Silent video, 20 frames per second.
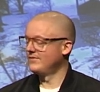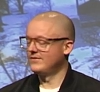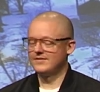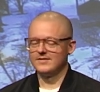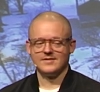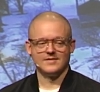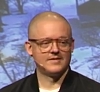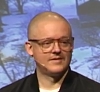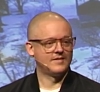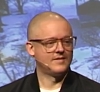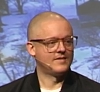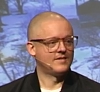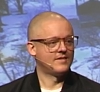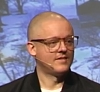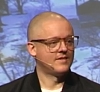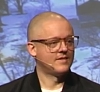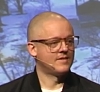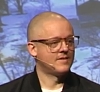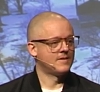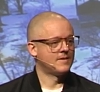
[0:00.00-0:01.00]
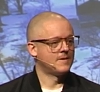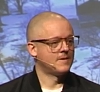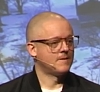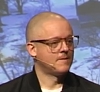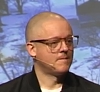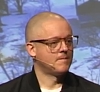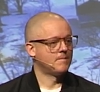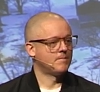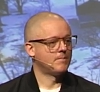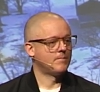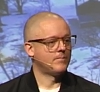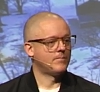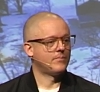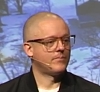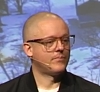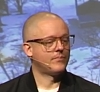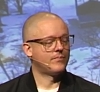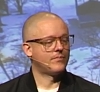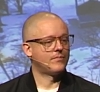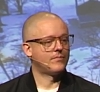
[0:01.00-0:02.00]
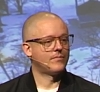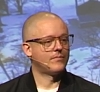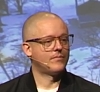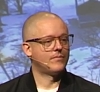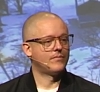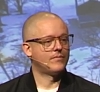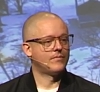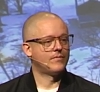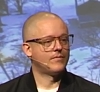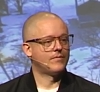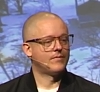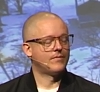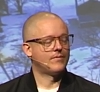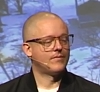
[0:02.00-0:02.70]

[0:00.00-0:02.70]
No one is speaking in this clip.